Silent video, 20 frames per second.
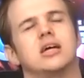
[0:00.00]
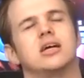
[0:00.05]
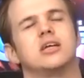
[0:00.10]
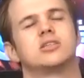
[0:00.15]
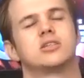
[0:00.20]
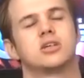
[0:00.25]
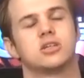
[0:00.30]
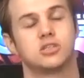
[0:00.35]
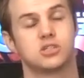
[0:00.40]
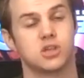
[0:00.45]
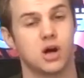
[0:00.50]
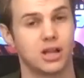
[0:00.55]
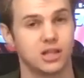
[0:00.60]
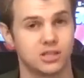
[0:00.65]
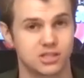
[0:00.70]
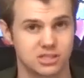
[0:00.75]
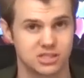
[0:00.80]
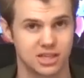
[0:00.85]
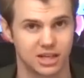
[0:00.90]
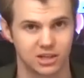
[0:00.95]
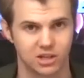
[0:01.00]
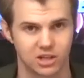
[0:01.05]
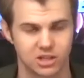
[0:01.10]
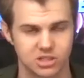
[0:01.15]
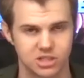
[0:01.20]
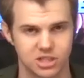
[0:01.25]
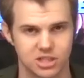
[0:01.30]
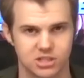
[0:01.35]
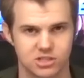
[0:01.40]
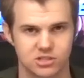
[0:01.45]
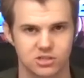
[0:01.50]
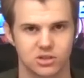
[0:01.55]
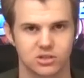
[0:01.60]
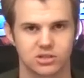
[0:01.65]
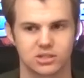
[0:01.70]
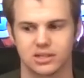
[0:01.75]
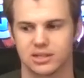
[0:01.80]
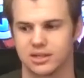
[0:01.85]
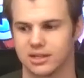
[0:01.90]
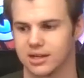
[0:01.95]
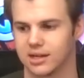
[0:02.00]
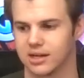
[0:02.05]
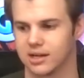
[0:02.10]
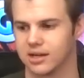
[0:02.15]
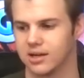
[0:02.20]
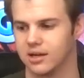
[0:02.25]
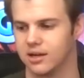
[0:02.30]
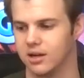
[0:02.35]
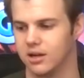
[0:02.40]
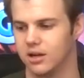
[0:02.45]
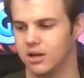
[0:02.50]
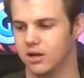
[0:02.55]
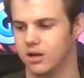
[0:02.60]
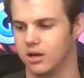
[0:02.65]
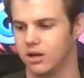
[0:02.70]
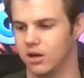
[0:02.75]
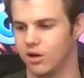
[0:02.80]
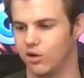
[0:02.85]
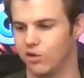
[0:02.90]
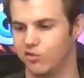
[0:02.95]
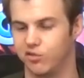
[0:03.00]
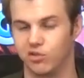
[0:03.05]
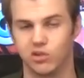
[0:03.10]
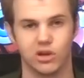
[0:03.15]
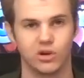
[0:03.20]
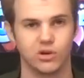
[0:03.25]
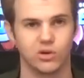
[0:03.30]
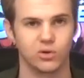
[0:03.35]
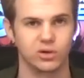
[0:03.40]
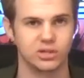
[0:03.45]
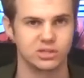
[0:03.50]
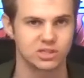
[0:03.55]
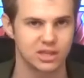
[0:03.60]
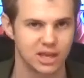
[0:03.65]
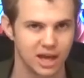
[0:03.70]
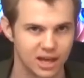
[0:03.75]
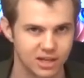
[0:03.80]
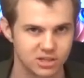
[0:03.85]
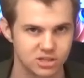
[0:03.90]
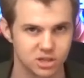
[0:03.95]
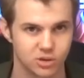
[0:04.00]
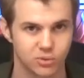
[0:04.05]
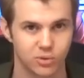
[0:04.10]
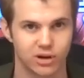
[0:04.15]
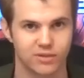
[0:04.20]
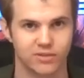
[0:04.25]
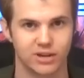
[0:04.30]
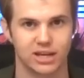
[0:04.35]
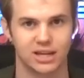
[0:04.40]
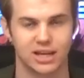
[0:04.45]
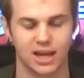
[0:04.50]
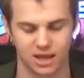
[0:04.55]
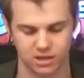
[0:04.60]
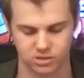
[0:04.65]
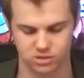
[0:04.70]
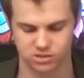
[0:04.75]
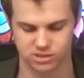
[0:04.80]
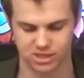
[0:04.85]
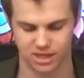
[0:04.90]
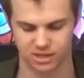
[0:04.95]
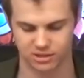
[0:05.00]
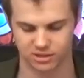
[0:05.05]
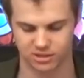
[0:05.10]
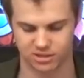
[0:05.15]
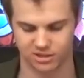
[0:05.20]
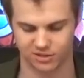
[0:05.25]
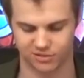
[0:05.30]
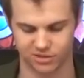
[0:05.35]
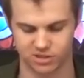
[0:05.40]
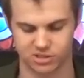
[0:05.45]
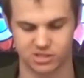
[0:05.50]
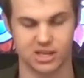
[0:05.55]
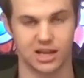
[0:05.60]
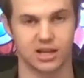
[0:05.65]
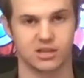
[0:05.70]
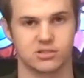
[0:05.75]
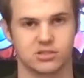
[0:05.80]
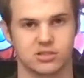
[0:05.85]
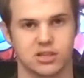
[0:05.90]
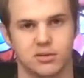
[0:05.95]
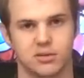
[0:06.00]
It's got silencer technology. It's not full-on noise cancelling, whatever. It cancels out different sounds